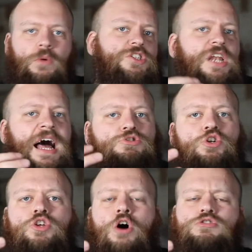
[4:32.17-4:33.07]
which allows
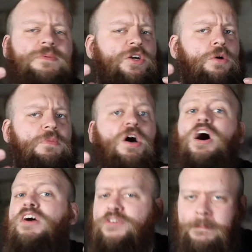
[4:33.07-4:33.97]
your dog to become
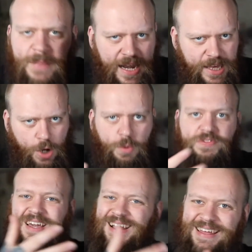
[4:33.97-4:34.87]
familiar with
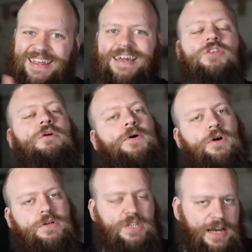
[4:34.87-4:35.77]
the clinic and the
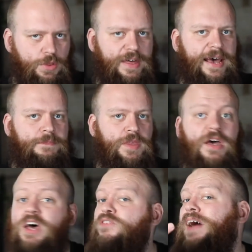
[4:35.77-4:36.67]
personnel there.
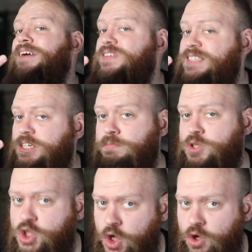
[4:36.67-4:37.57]
Vet visit number
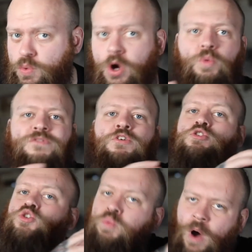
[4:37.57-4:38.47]
2 with your
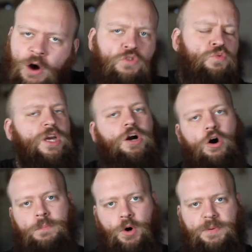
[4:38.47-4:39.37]

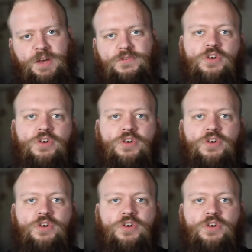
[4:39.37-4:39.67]
12-week-old puppy for the